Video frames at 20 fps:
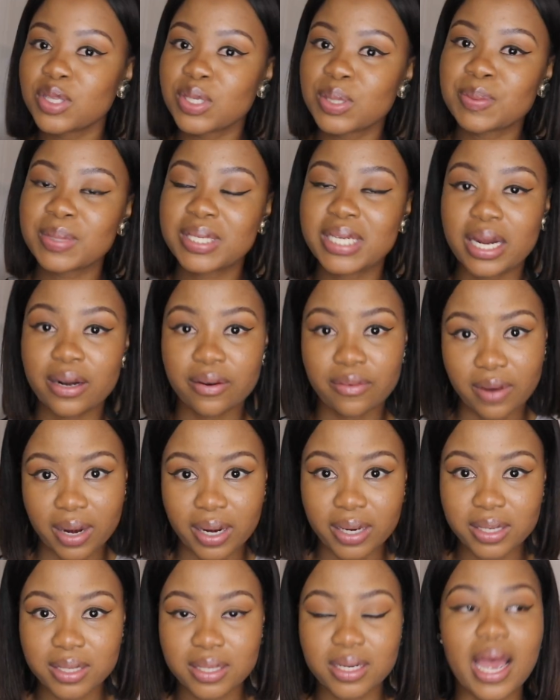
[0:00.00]
to be done
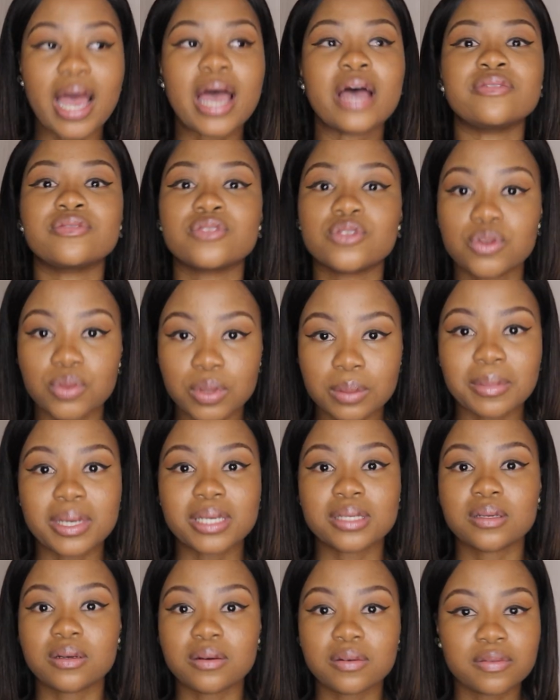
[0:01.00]
right, I have to do it
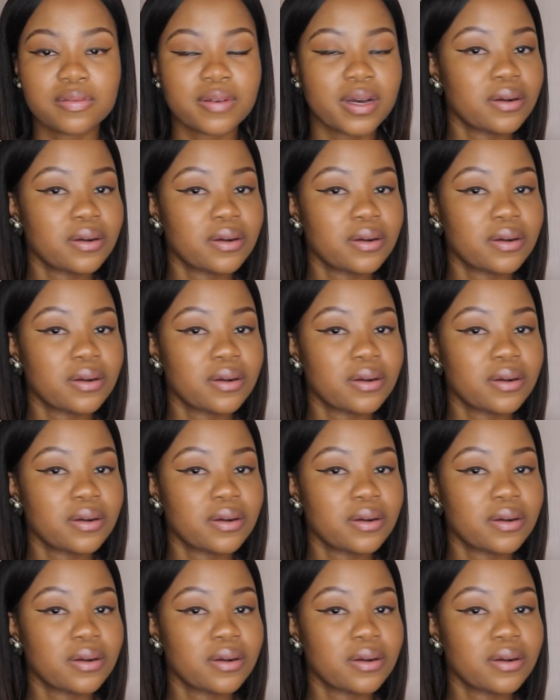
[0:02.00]
myself.